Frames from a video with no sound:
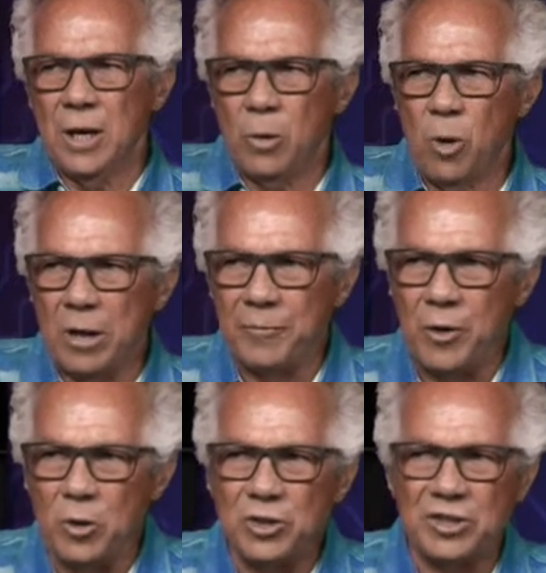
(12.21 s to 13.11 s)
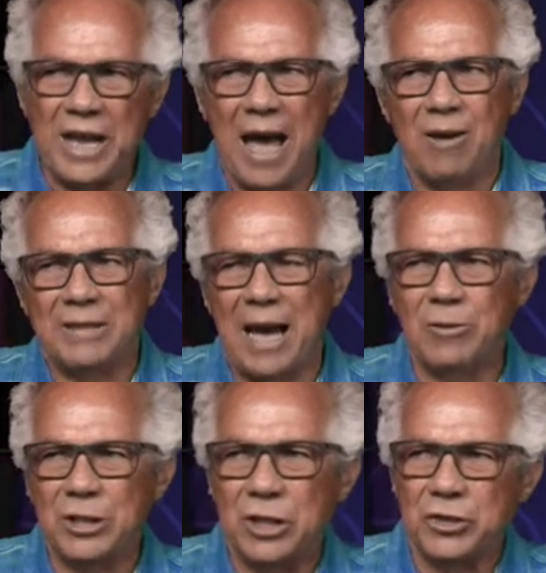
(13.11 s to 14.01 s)
Welcome, folks. Dow. Dow
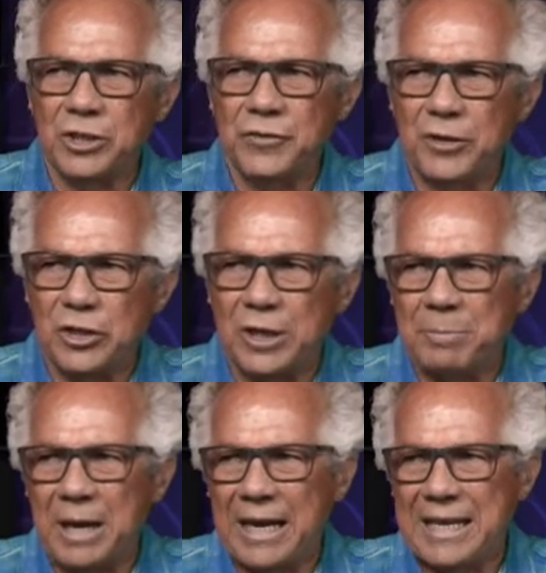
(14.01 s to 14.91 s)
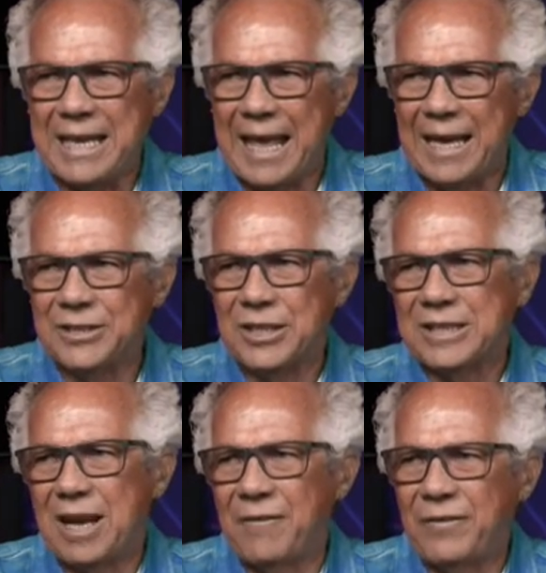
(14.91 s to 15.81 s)
Industrials finished up ninety, NASDAQ
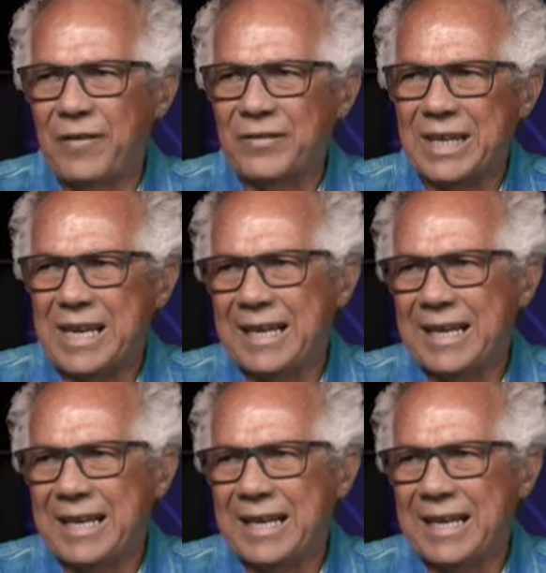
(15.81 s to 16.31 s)
down fifteen,